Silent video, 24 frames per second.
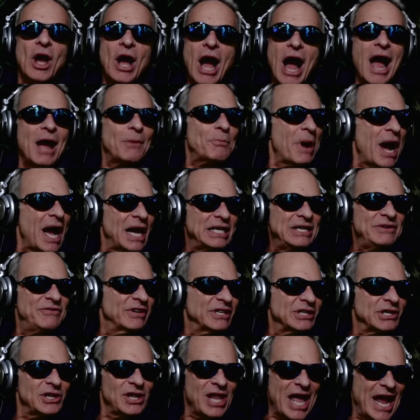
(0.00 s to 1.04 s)
I might
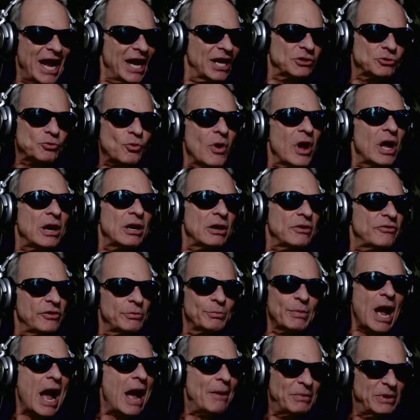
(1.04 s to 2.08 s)
even land one of
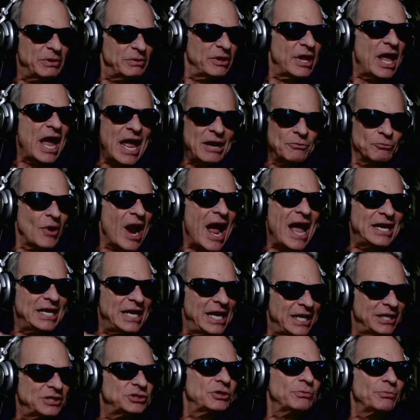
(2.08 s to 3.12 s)
them. I'm in that right
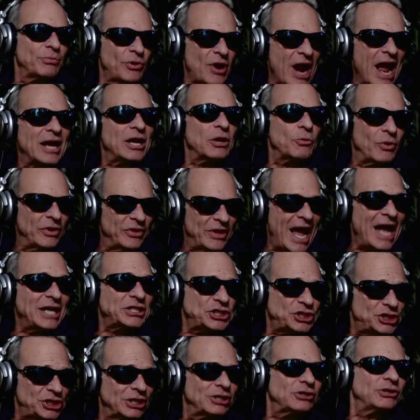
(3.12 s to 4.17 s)
age and bracket when that
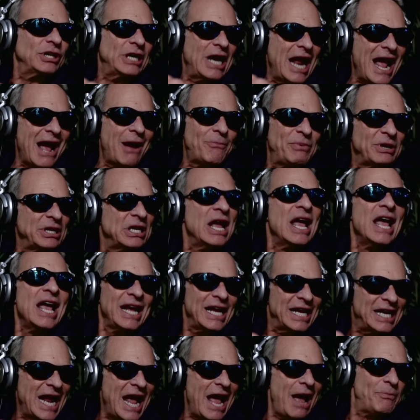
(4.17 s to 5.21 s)
shit could happen.
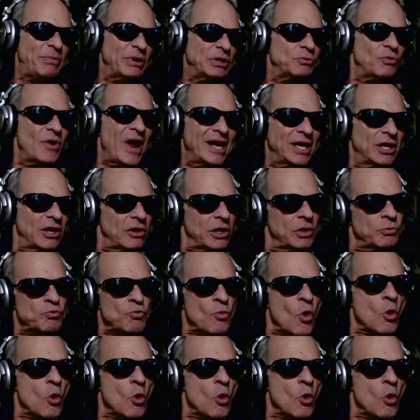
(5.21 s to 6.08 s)
It happened regularly.